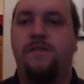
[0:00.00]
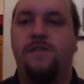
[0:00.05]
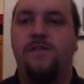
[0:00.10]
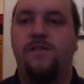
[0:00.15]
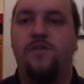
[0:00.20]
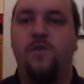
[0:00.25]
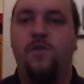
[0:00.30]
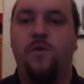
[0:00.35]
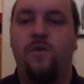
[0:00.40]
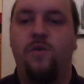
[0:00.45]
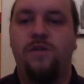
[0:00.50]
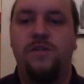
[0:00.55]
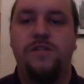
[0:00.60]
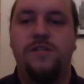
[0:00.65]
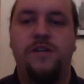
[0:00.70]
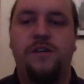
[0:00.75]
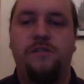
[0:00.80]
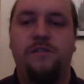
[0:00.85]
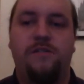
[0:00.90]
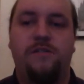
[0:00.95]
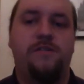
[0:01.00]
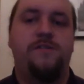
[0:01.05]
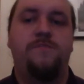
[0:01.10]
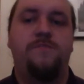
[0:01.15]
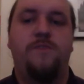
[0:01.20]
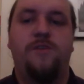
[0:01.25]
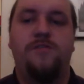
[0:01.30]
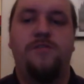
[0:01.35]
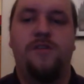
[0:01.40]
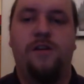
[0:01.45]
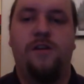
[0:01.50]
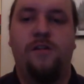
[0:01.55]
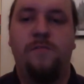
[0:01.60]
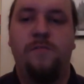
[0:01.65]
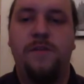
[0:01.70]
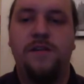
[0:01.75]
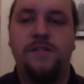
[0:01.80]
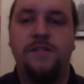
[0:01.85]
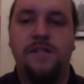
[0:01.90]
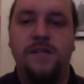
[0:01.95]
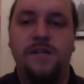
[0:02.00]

cool synchronous protocol, but